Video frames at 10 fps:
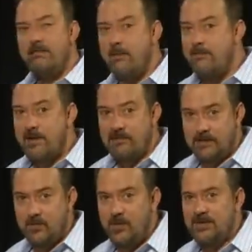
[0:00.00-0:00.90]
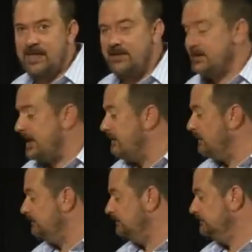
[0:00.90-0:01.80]
from various points down the
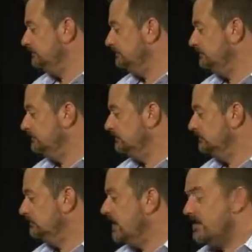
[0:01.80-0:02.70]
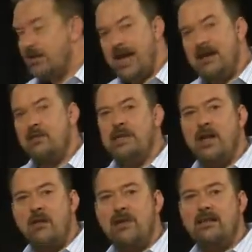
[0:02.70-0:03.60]
cable. So how do we
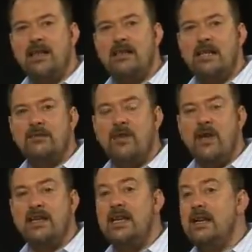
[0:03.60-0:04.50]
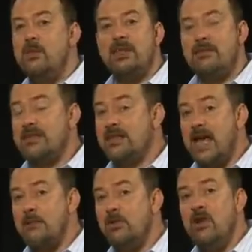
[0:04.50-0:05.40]
go about identifying whether it's the
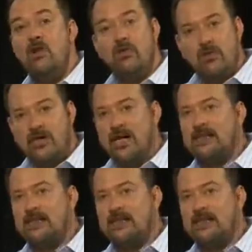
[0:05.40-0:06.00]
cable or the